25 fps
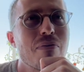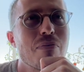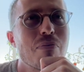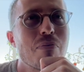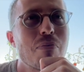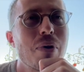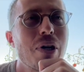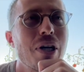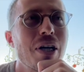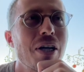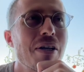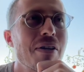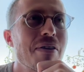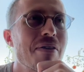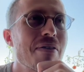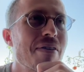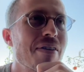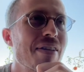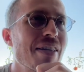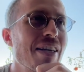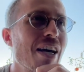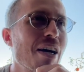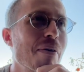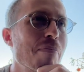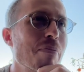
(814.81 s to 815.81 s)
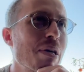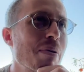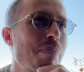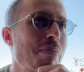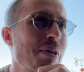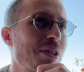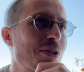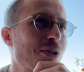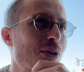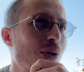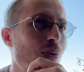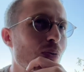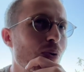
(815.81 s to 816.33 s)
But yeah, maybe
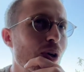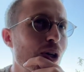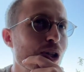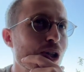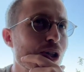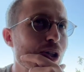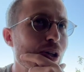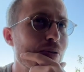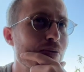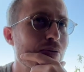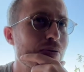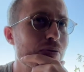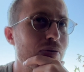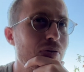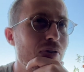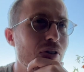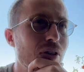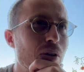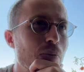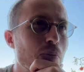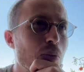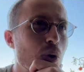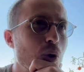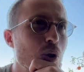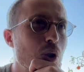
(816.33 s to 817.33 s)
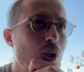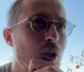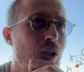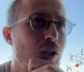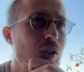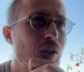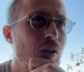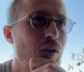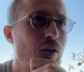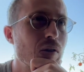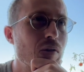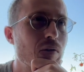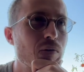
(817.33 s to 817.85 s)
it's a rush of
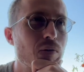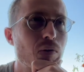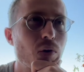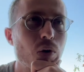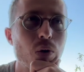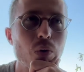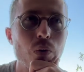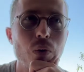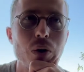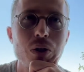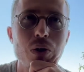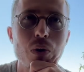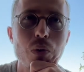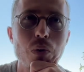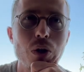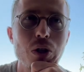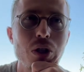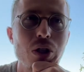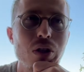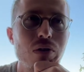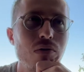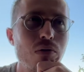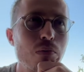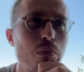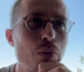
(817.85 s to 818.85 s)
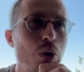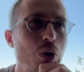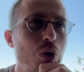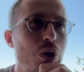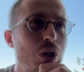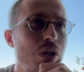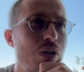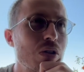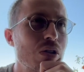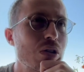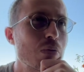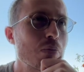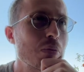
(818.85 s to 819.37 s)
emotions, or was a rush of
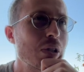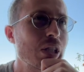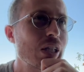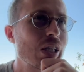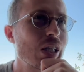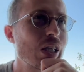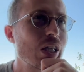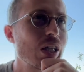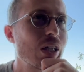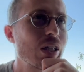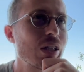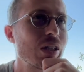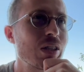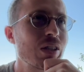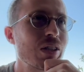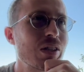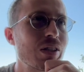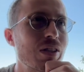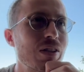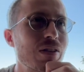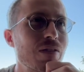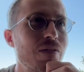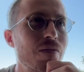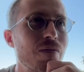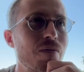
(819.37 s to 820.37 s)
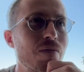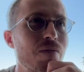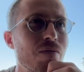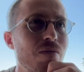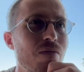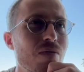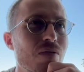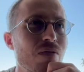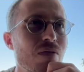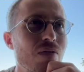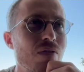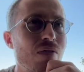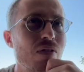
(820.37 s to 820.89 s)
emotions because
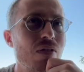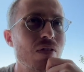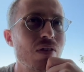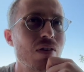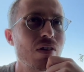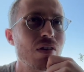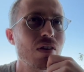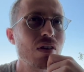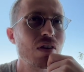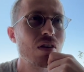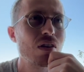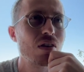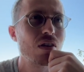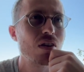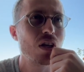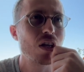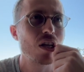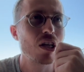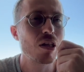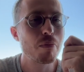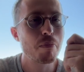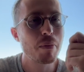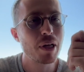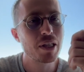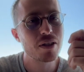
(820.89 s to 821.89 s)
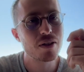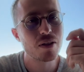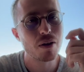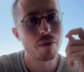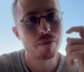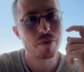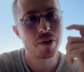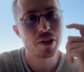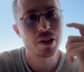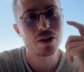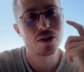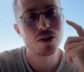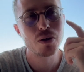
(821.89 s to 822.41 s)
it meant
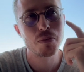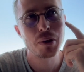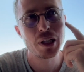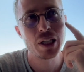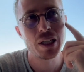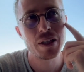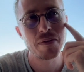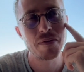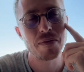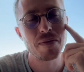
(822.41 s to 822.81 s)
something to me.